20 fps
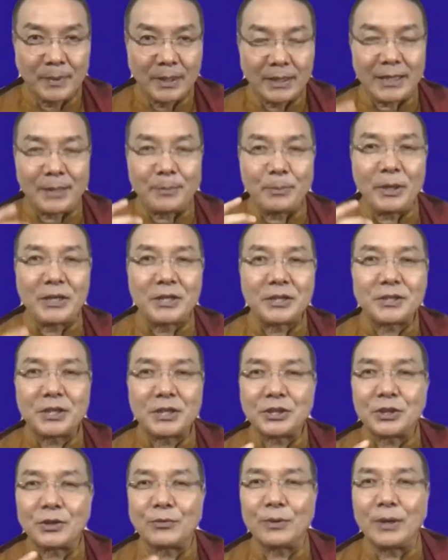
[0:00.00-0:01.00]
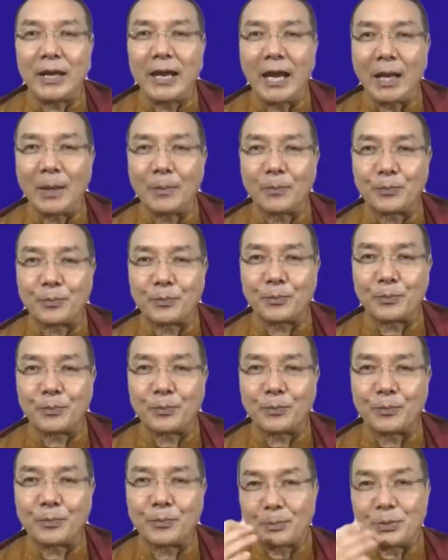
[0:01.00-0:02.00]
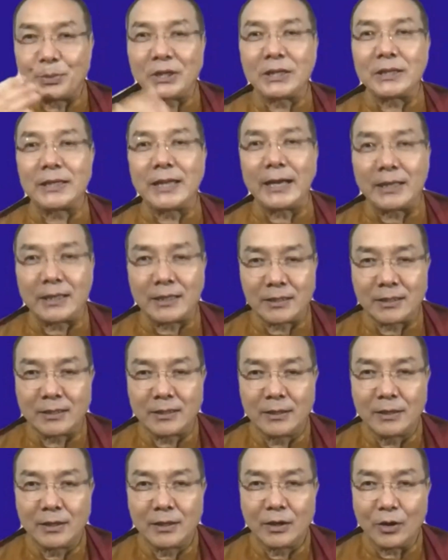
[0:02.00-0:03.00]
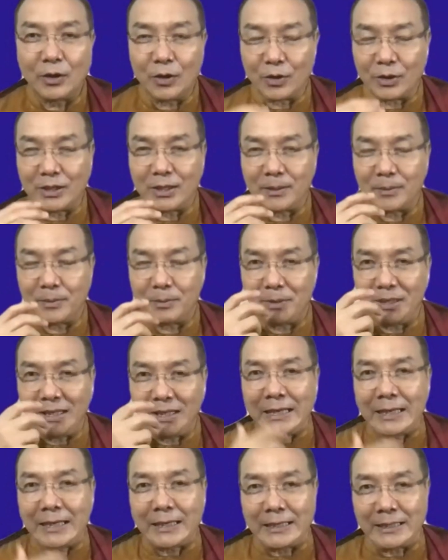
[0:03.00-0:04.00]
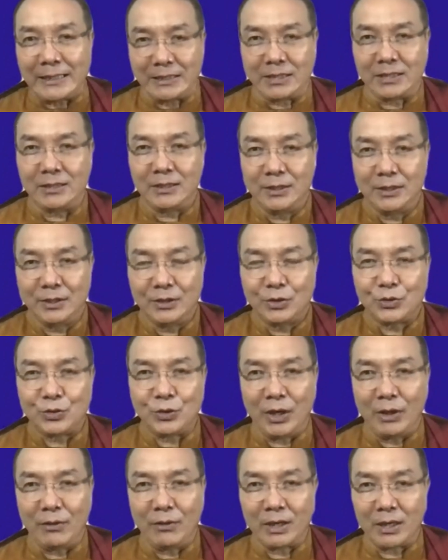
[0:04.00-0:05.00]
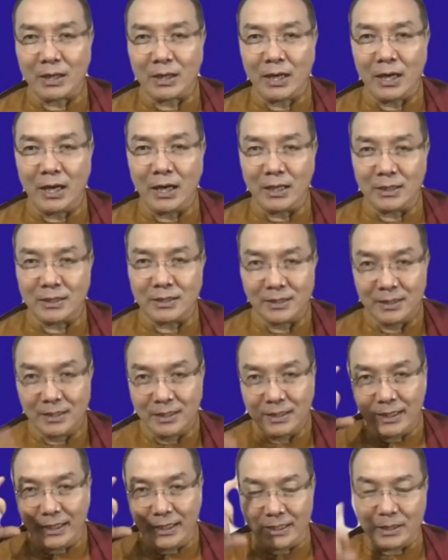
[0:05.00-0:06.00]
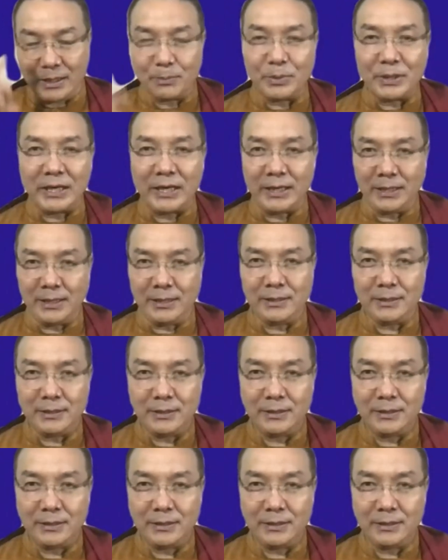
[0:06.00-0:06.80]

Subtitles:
the meditation will help bring that or link it to our heart and the brain.